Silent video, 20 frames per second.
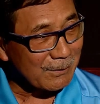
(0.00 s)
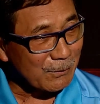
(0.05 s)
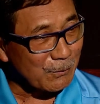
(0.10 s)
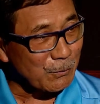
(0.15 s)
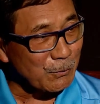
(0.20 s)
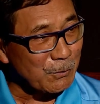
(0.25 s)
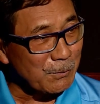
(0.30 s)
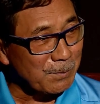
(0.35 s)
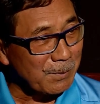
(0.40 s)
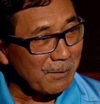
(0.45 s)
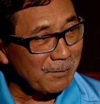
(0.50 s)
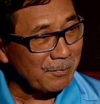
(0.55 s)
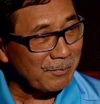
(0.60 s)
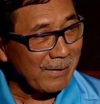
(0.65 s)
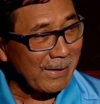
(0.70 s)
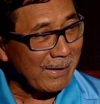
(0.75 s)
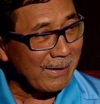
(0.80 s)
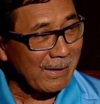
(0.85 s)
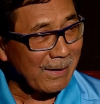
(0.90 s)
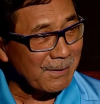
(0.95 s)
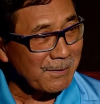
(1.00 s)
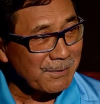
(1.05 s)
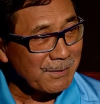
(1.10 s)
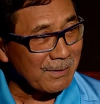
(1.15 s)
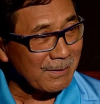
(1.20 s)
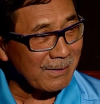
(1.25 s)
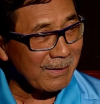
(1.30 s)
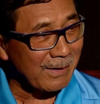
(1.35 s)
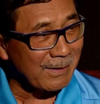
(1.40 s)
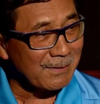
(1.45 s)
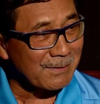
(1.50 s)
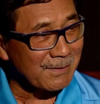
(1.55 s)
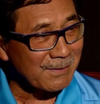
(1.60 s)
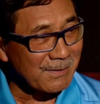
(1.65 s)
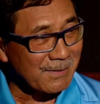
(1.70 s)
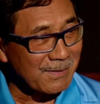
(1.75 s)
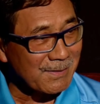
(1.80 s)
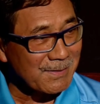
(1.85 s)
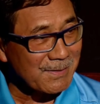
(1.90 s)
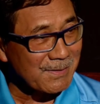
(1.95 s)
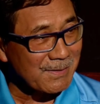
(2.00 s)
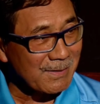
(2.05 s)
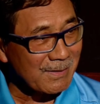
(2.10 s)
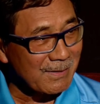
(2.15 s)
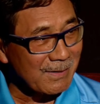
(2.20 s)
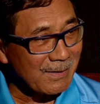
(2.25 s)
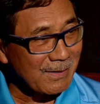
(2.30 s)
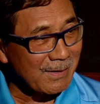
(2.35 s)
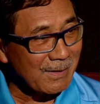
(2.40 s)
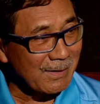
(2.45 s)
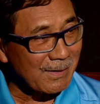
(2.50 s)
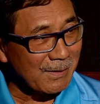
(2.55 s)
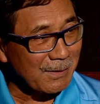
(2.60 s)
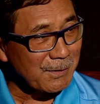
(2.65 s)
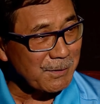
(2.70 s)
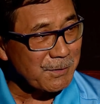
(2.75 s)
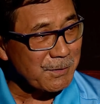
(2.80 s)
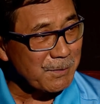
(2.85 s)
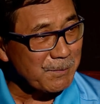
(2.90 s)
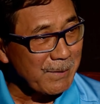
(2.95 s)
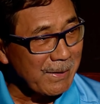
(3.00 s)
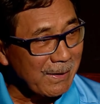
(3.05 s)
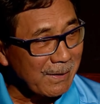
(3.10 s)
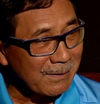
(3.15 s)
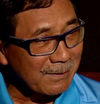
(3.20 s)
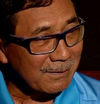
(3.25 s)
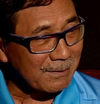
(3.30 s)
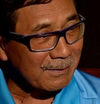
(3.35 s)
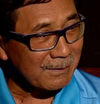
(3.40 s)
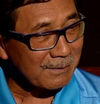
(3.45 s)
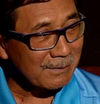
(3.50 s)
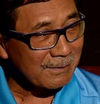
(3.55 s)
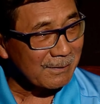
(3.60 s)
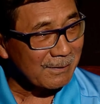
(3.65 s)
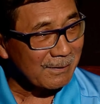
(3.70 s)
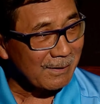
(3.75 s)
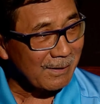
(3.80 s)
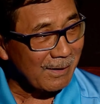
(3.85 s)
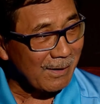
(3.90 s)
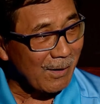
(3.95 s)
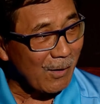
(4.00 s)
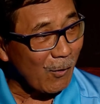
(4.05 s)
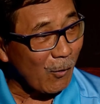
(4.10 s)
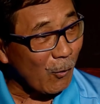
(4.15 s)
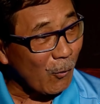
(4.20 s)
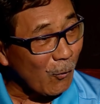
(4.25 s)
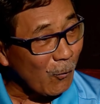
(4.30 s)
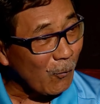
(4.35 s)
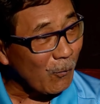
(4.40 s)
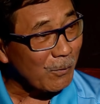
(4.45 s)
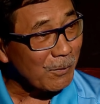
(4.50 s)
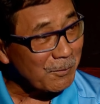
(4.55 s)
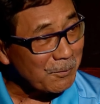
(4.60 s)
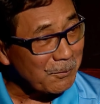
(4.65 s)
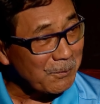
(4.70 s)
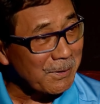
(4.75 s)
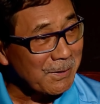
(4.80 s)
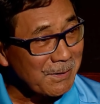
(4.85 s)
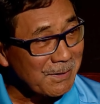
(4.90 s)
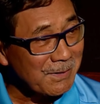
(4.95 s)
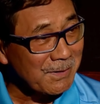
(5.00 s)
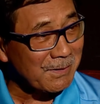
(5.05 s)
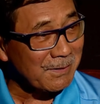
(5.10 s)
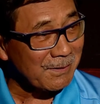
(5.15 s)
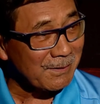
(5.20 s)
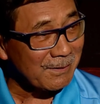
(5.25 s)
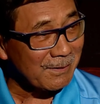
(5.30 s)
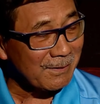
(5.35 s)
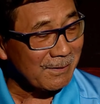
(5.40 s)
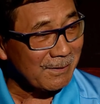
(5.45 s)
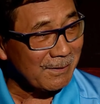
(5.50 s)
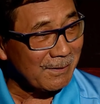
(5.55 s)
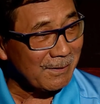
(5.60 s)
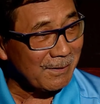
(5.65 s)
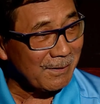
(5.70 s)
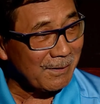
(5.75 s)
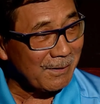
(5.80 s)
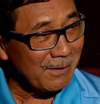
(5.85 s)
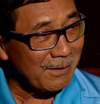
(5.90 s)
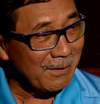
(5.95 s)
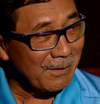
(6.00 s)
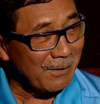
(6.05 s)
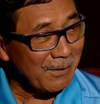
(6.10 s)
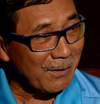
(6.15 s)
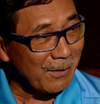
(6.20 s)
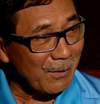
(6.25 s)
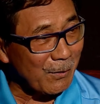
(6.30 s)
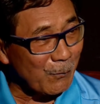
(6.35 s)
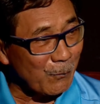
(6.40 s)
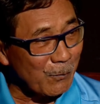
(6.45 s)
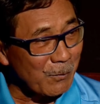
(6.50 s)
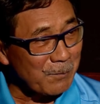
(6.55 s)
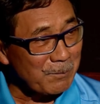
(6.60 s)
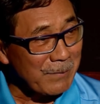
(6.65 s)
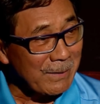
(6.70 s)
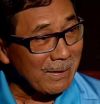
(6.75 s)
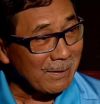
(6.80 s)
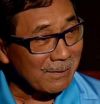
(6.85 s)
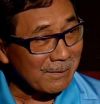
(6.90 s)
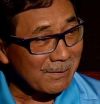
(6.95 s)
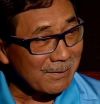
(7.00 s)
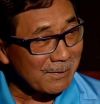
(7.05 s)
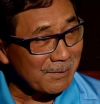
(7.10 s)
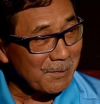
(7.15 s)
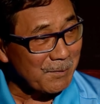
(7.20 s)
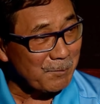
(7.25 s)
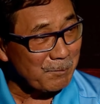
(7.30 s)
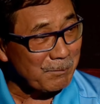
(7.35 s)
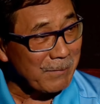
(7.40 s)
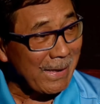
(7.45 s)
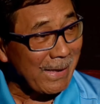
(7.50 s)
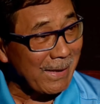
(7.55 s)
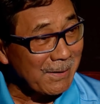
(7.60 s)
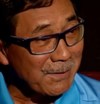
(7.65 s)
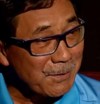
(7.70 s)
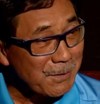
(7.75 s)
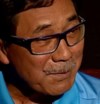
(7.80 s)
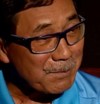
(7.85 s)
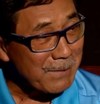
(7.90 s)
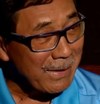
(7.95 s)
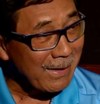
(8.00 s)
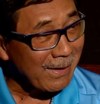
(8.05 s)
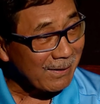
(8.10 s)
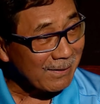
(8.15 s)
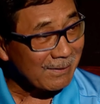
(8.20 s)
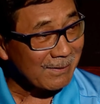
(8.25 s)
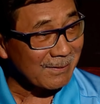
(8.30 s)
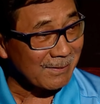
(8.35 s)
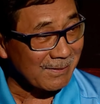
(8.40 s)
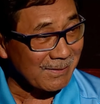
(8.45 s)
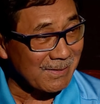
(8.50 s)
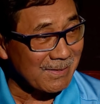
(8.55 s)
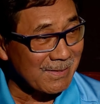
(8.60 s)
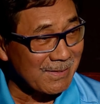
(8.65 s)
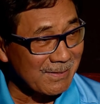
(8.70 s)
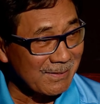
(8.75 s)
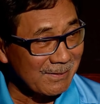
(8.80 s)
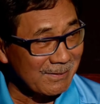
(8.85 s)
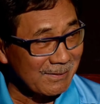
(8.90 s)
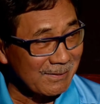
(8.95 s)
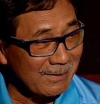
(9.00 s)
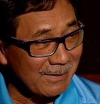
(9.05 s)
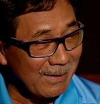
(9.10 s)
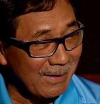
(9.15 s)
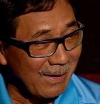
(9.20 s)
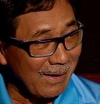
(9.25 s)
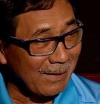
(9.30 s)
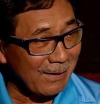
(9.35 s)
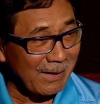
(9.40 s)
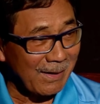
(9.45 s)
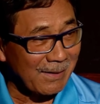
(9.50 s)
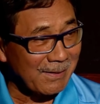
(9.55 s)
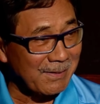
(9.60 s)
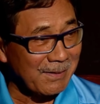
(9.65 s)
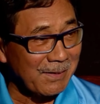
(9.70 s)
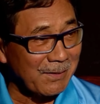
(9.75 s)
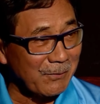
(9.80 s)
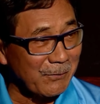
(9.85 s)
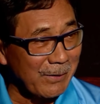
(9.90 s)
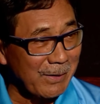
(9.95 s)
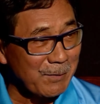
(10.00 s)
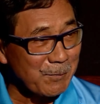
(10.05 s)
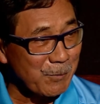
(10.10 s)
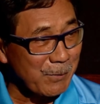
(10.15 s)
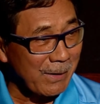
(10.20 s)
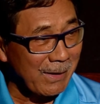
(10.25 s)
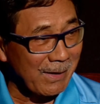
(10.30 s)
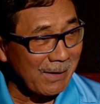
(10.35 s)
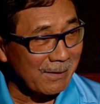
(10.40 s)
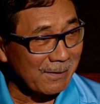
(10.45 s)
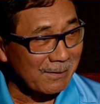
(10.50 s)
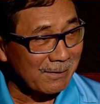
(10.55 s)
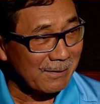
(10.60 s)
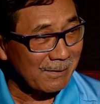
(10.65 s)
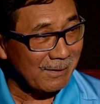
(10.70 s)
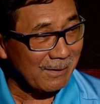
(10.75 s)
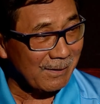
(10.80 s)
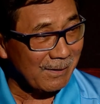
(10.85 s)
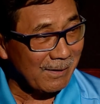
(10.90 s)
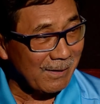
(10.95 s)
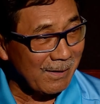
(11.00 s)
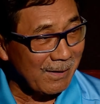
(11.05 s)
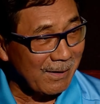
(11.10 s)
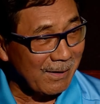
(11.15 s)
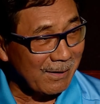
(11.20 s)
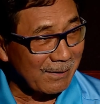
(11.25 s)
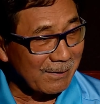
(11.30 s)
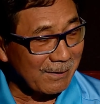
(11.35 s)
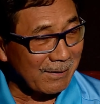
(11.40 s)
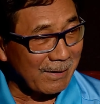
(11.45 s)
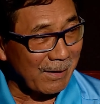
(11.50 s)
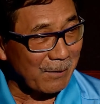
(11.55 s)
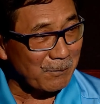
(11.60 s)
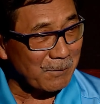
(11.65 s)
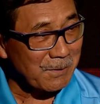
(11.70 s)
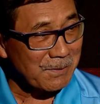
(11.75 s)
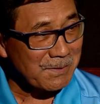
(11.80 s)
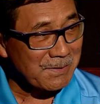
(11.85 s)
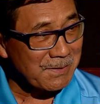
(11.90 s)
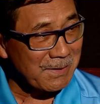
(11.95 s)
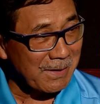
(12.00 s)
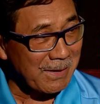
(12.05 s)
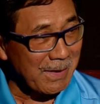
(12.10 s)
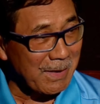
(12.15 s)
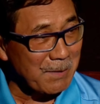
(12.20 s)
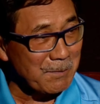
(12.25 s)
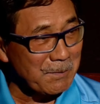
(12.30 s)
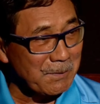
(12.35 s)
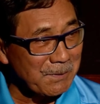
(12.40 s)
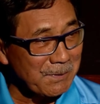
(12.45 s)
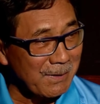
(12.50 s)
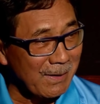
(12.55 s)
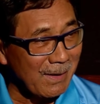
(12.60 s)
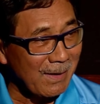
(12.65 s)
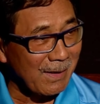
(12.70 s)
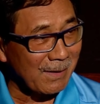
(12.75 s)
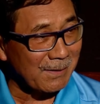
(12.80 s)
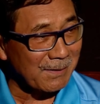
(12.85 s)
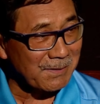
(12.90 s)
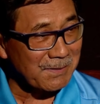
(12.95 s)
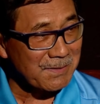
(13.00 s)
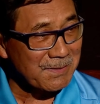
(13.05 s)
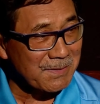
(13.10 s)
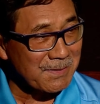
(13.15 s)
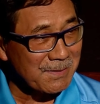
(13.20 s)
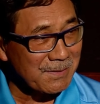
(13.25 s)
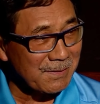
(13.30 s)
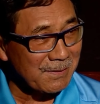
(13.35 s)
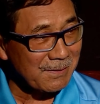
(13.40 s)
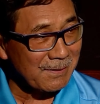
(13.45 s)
group of financial entities in Jamaica, all of which were built by Jamaicans. And I take great pride that I was able to harness